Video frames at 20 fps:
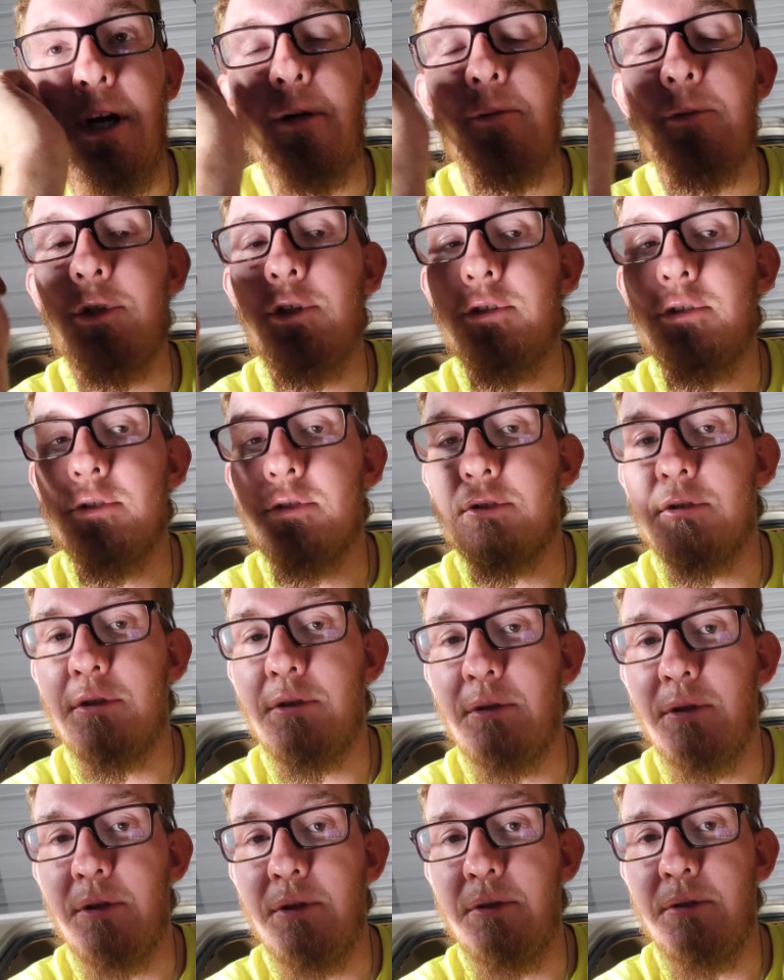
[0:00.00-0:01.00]
I'm using
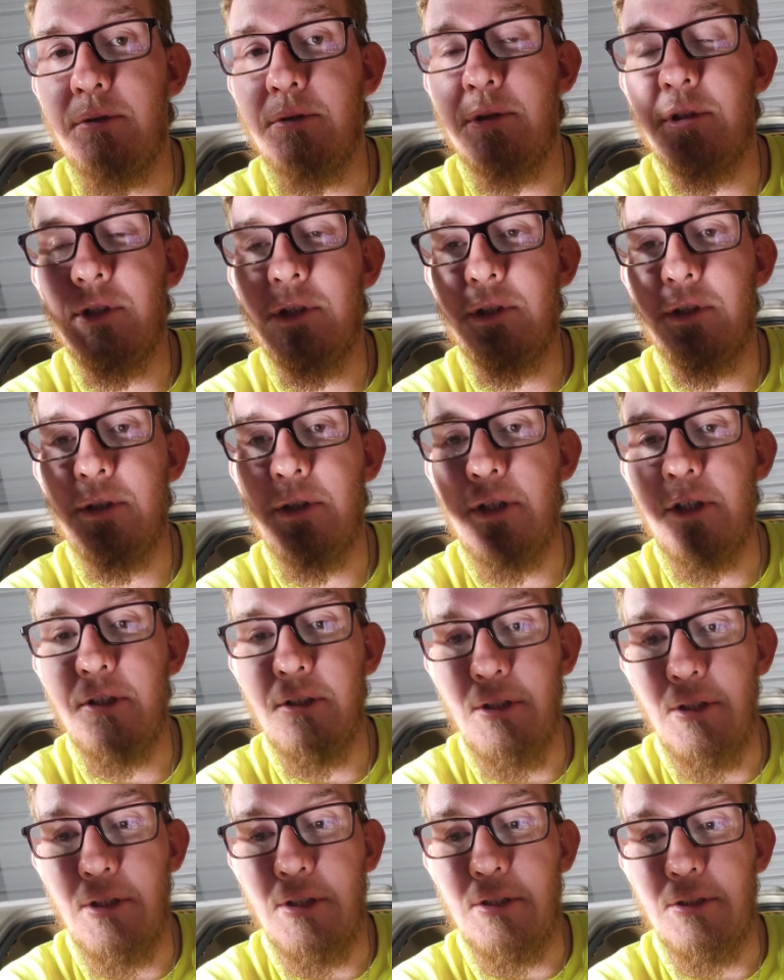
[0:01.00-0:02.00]
screws
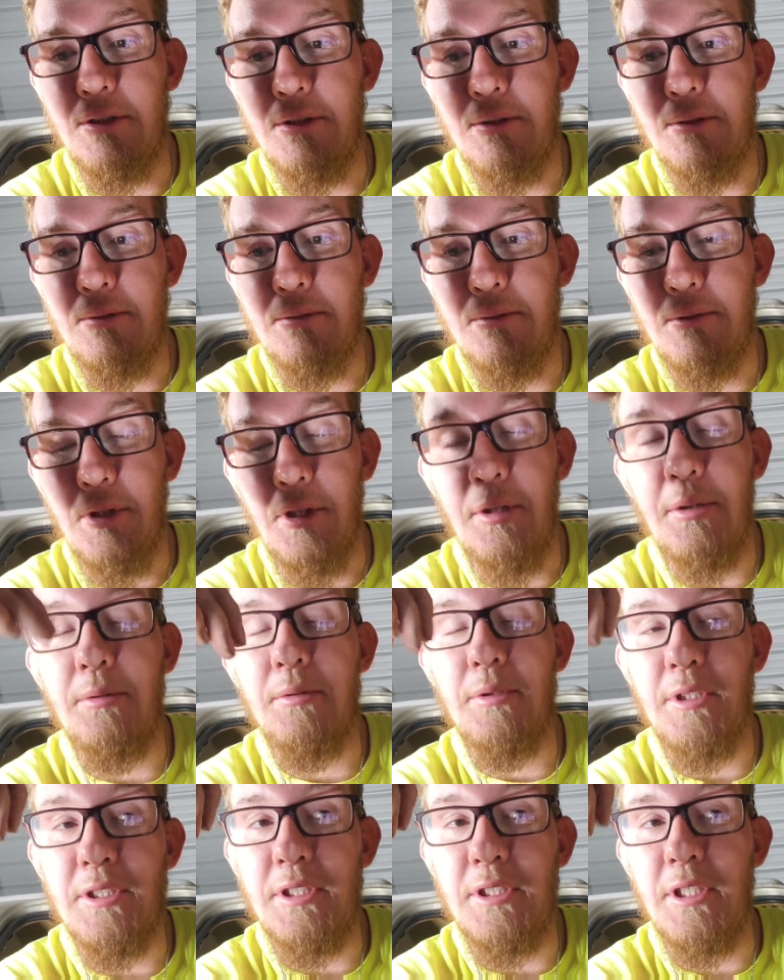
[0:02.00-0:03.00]
and nuts to
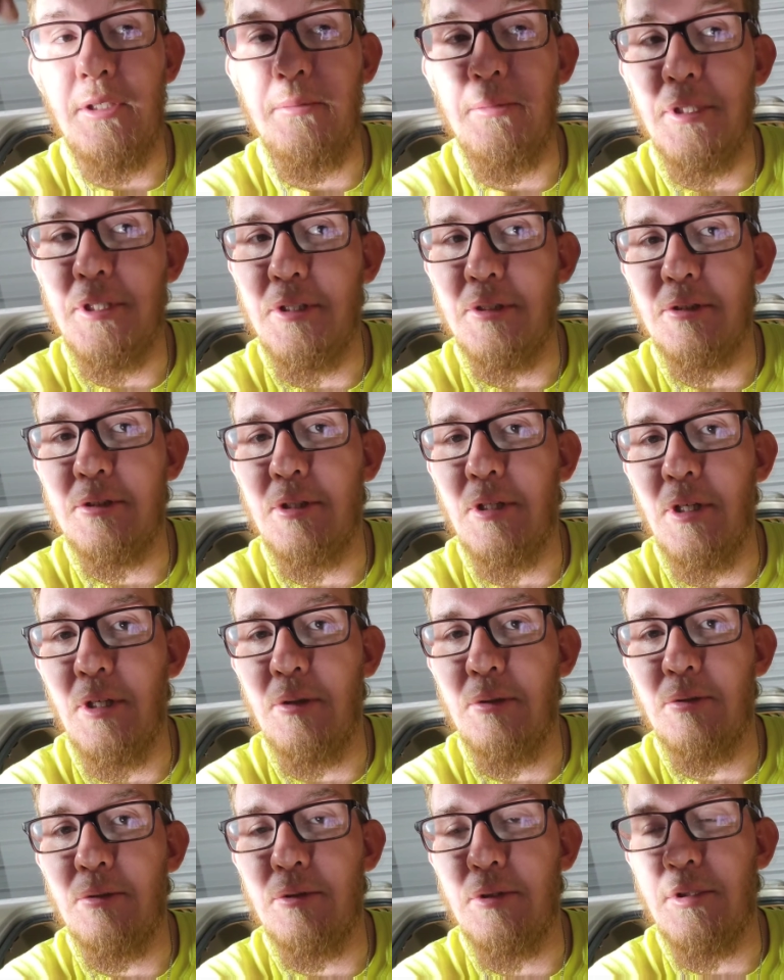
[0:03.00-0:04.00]
hold this in because the
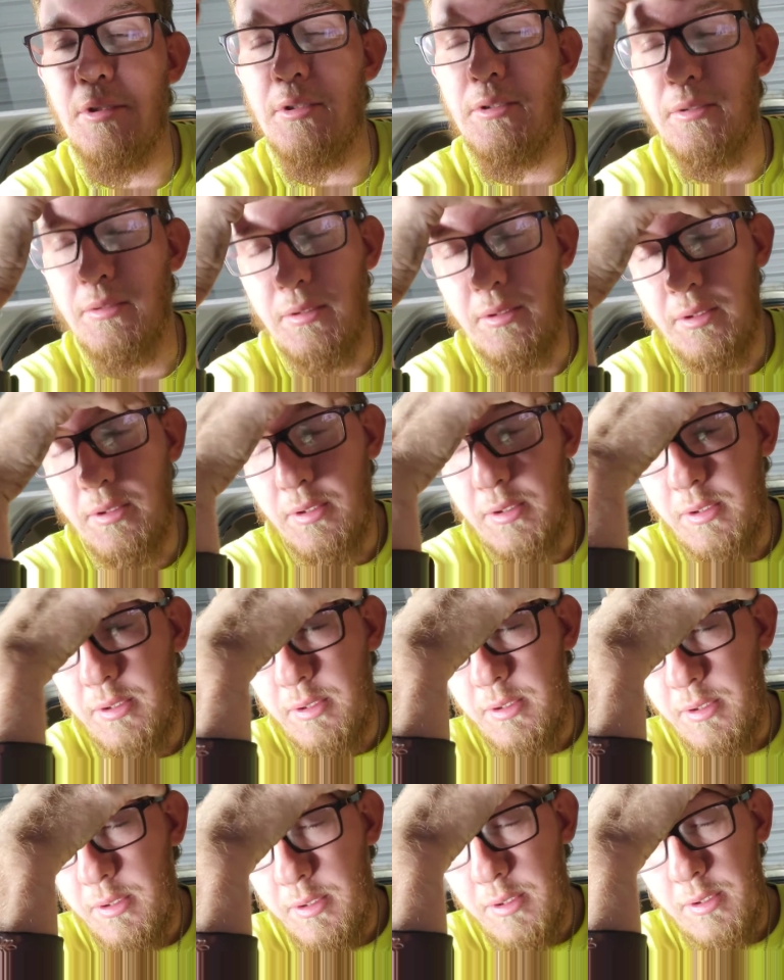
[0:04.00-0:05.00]
holes are
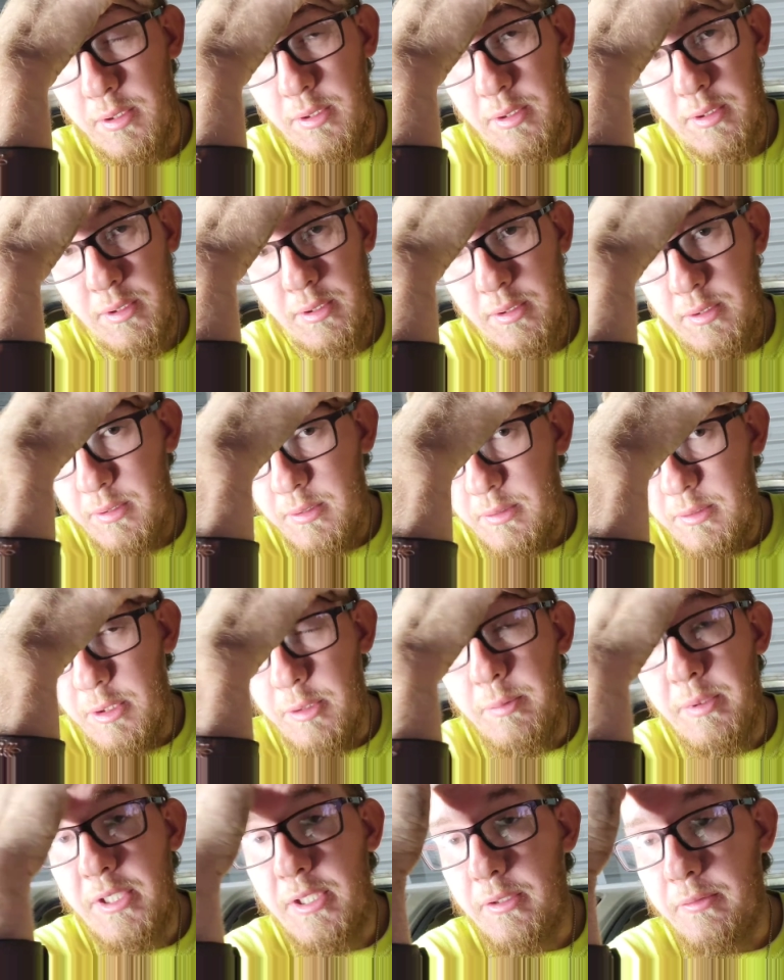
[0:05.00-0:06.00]

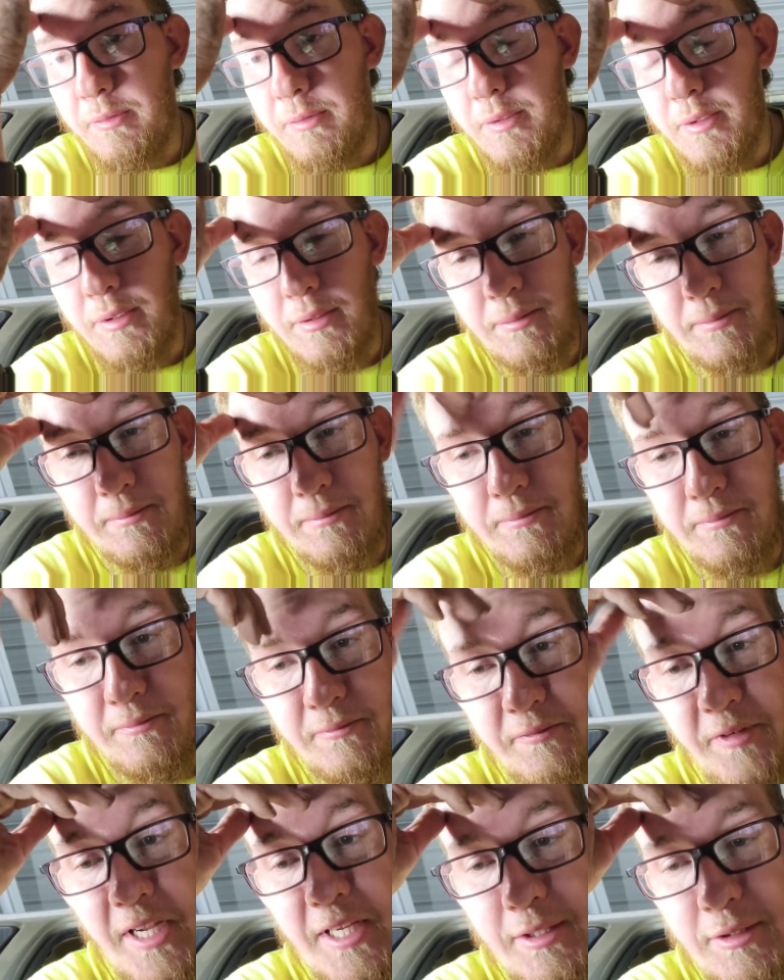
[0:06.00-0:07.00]
too big for the
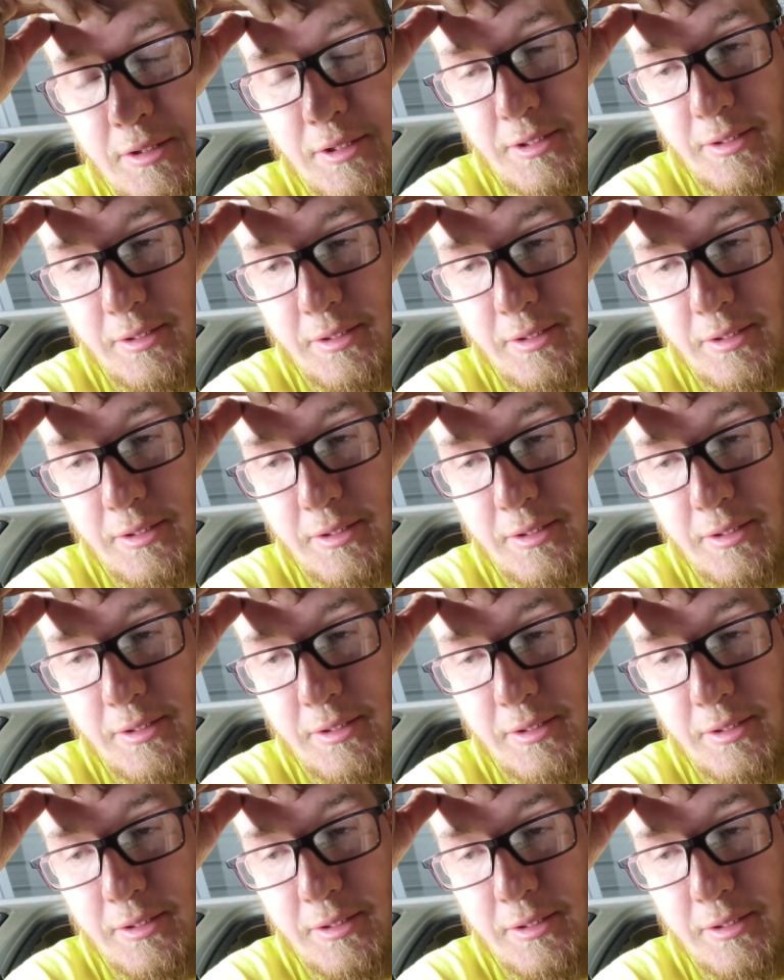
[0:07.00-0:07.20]
factory